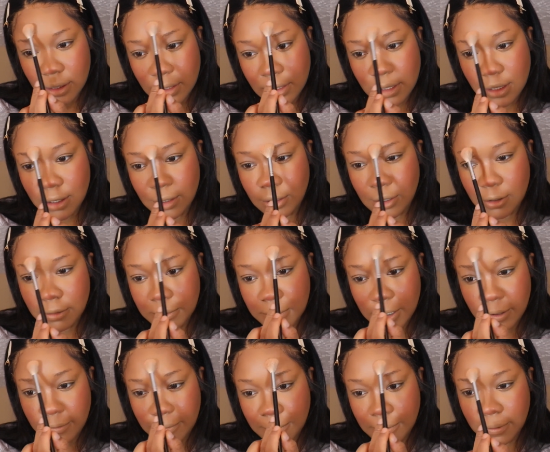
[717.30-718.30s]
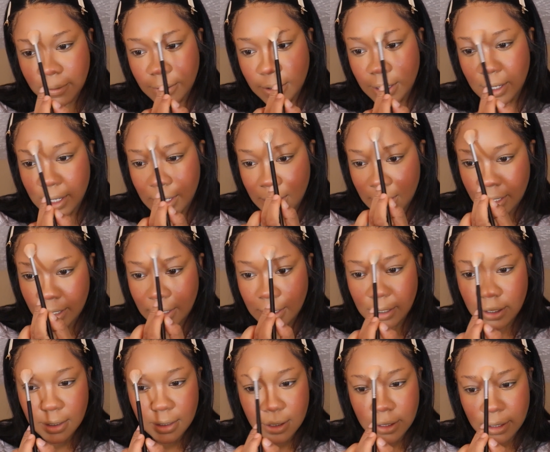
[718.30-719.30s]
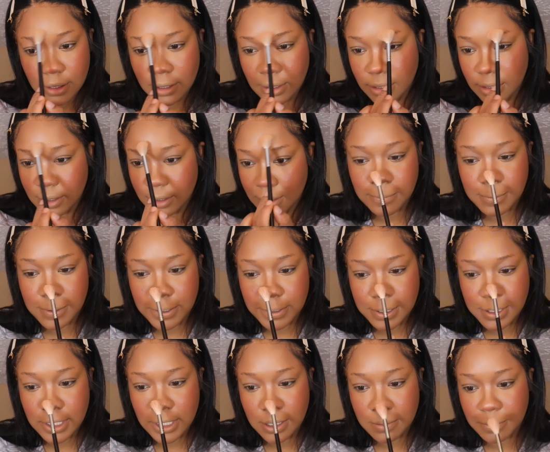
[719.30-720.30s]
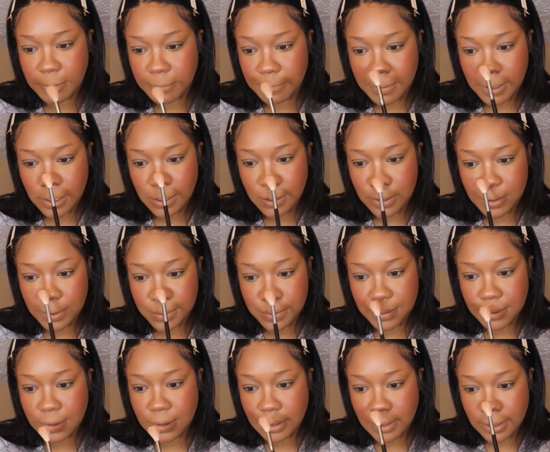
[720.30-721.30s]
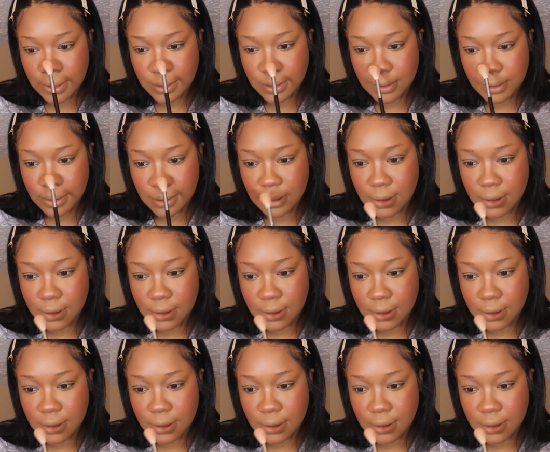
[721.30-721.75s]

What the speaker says: center of my forehead, the very tip of my nose,